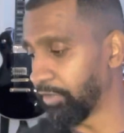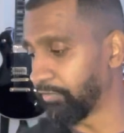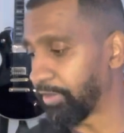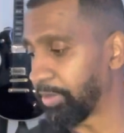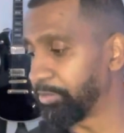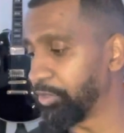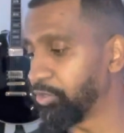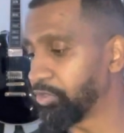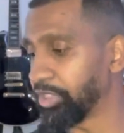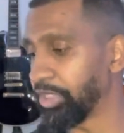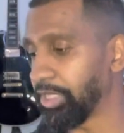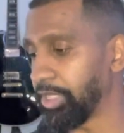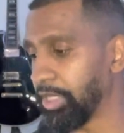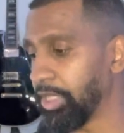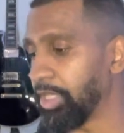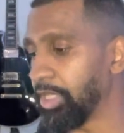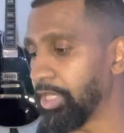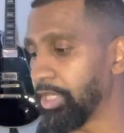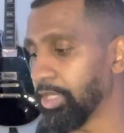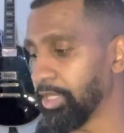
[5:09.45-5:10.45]
if I'm using
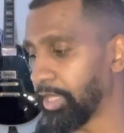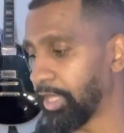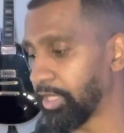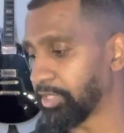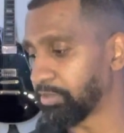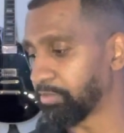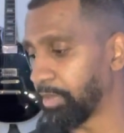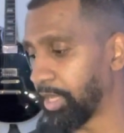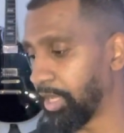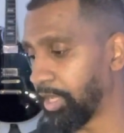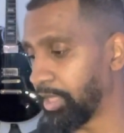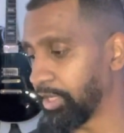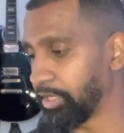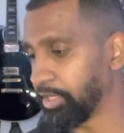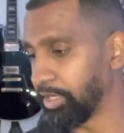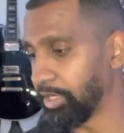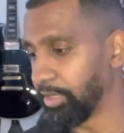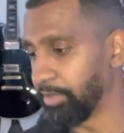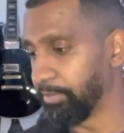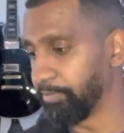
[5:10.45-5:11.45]
E as my
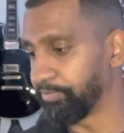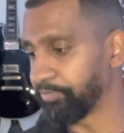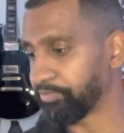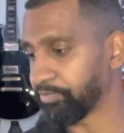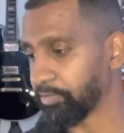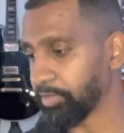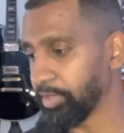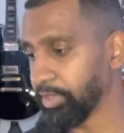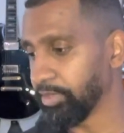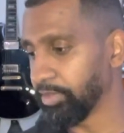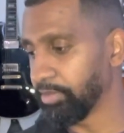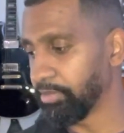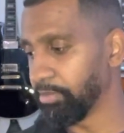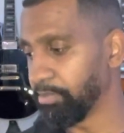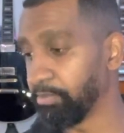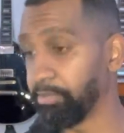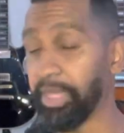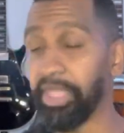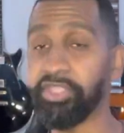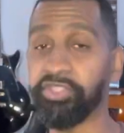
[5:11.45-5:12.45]

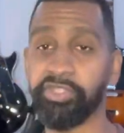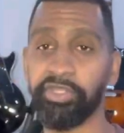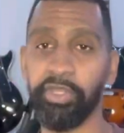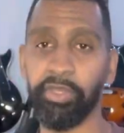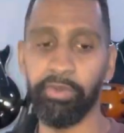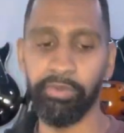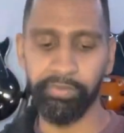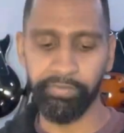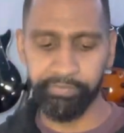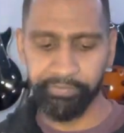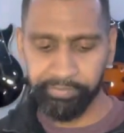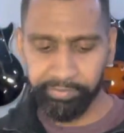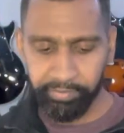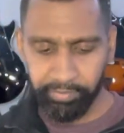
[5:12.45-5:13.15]
bass note,